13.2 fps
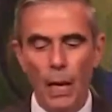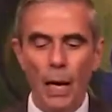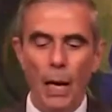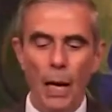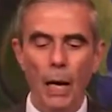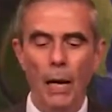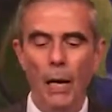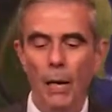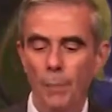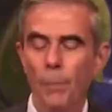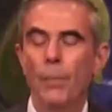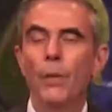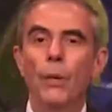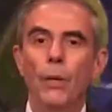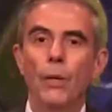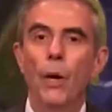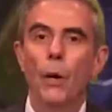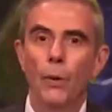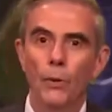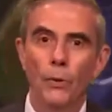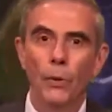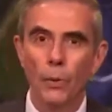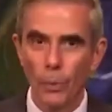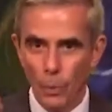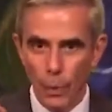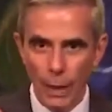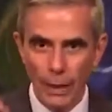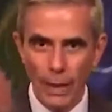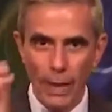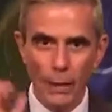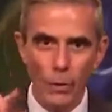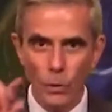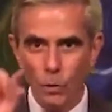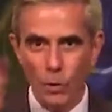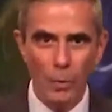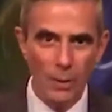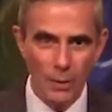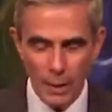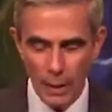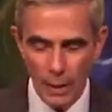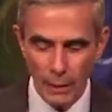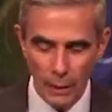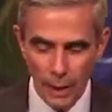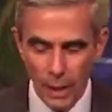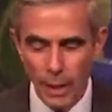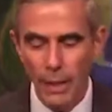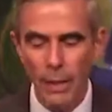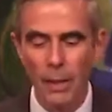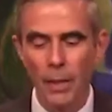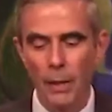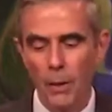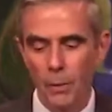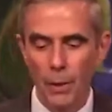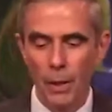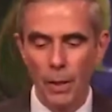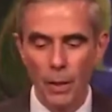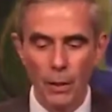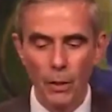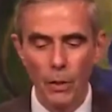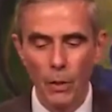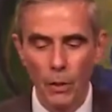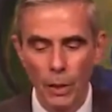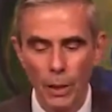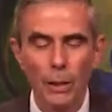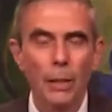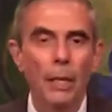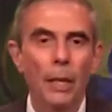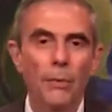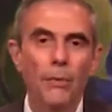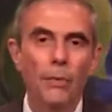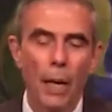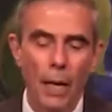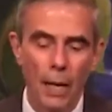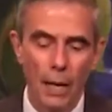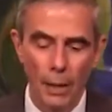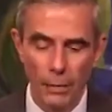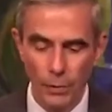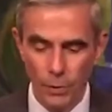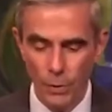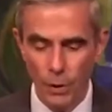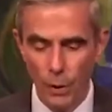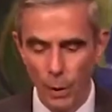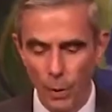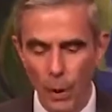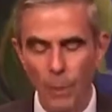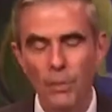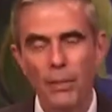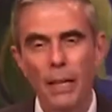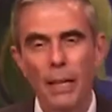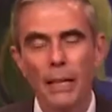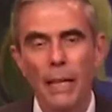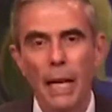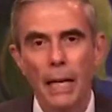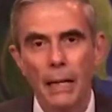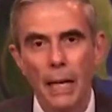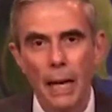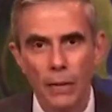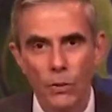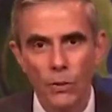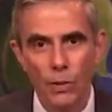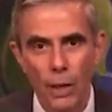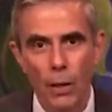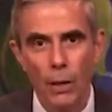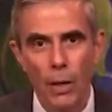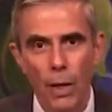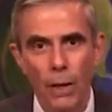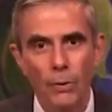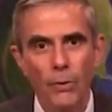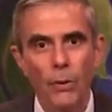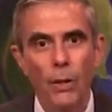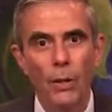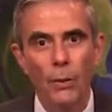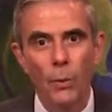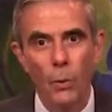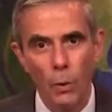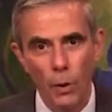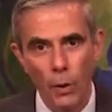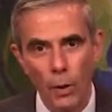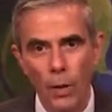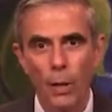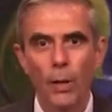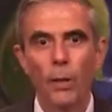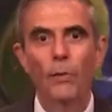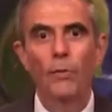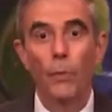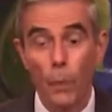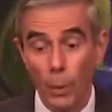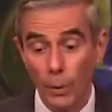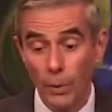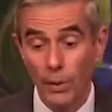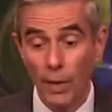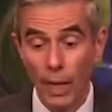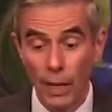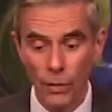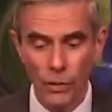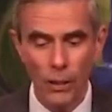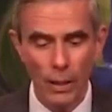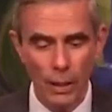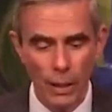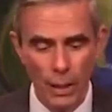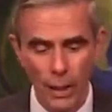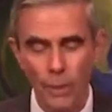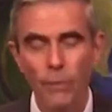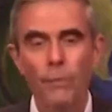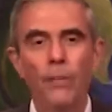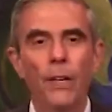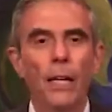Um, you can also, right now, you should be seeing a link where you can give uh, to our website, n h c r s dot org forward slash give.